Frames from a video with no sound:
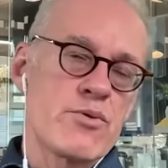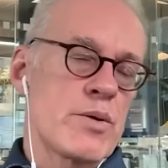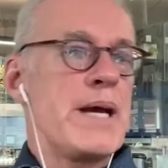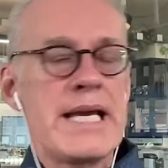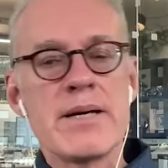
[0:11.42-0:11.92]
we're
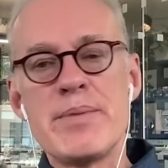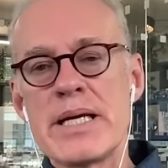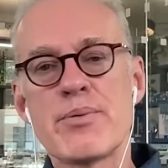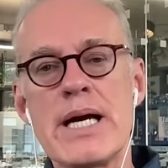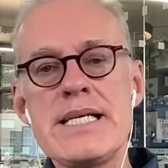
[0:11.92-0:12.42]
paying a
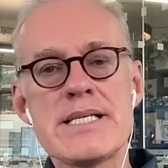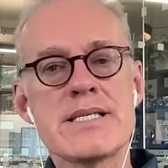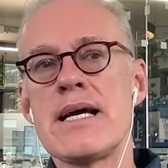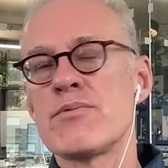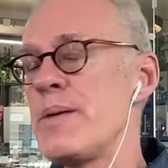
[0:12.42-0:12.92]
big
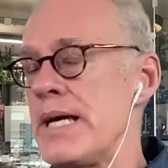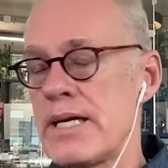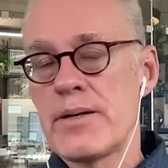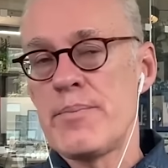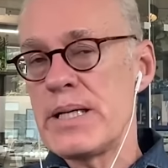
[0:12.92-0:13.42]
price, and we're
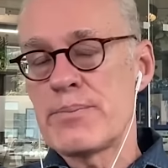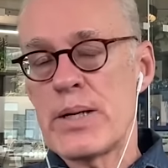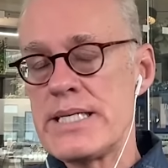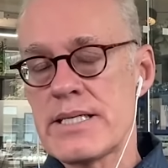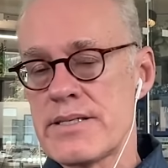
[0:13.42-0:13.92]
paying a big
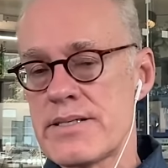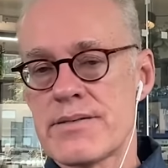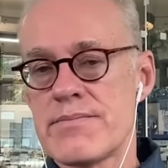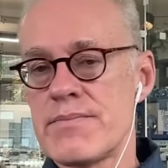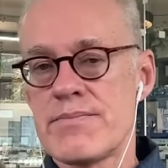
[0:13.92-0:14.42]
price
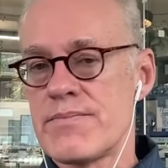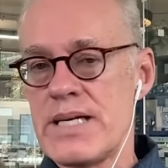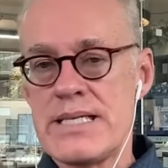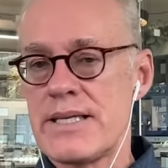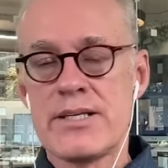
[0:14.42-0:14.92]
because
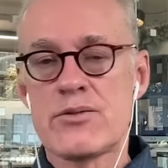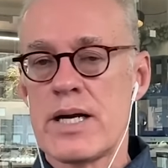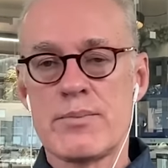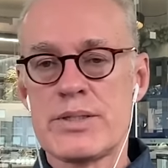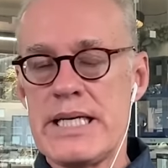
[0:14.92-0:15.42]
it's an
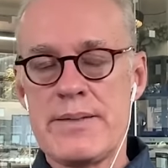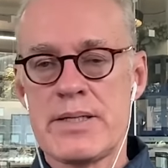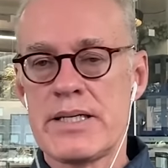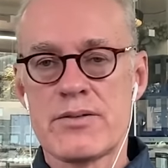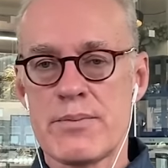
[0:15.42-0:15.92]
incredible team and
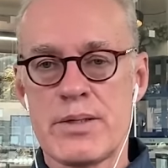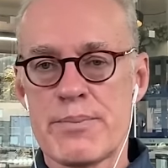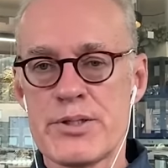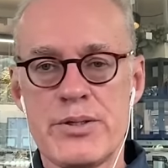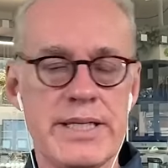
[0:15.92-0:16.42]
an incredible
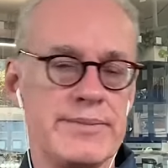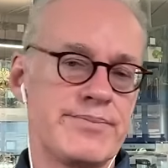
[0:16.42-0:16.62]
opportunity.